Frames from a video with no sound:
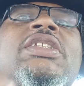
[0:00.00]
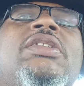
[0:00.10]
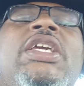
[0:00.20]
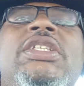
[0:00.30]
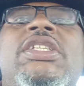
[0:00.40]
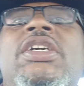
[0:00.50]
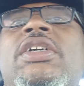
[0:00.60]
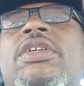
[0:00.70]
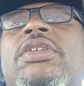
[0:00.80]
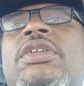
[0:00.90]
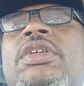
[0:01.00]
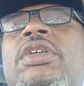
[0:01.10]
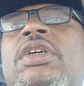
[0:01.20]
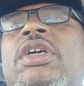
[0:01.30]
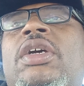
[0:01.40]
he's a
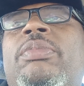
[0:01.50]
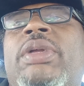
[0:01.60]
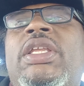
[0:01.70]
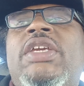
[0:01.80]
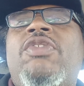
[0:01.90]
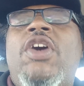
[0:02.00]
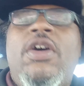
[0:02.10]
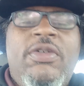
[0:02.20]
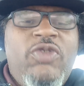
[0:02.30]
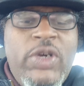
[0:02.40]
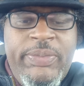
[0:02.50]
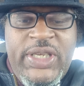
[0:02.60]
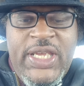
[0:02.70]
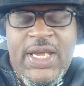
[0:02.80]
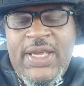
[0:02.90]
believe all
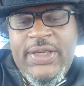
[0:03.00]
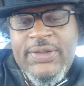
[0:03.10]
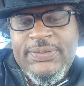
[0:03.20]
women guy,